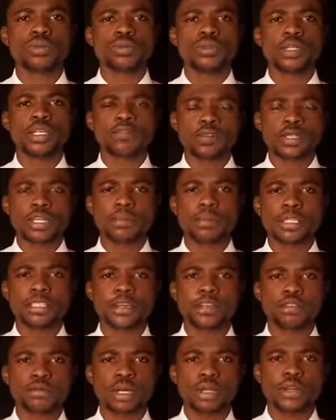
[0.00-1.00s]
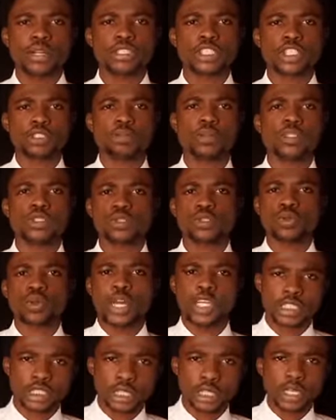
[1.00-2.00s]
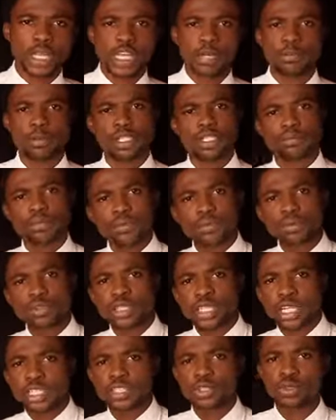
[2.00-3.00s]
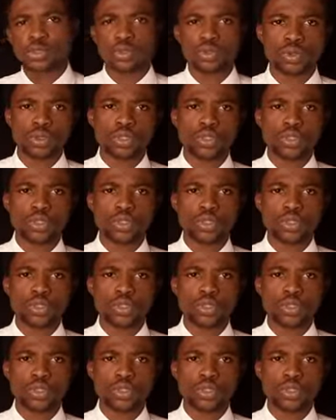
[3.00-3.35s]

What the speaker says: a fundamental human right, which is political right, because people tend to